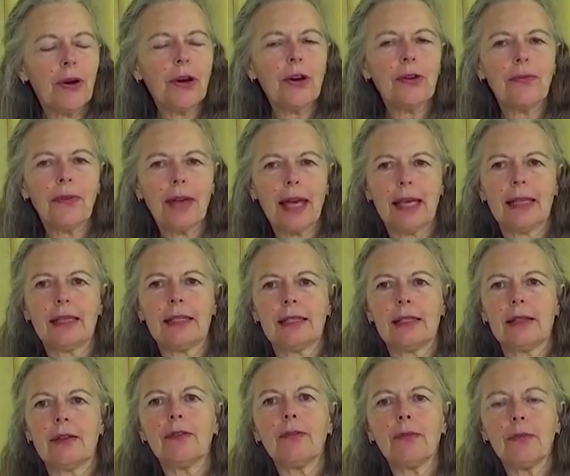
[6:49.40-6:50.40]

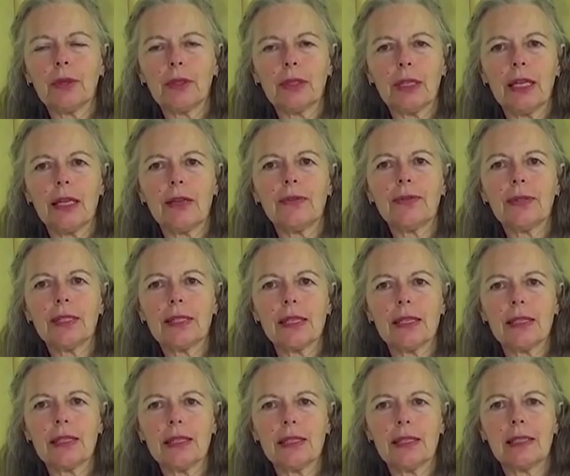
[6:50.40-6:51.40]
pervasive belief
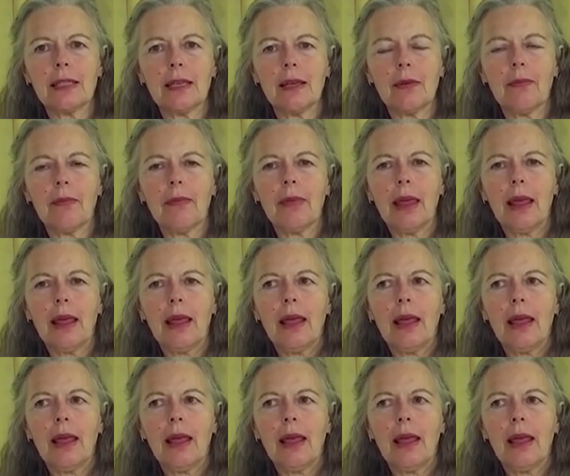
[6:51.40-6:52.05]
system.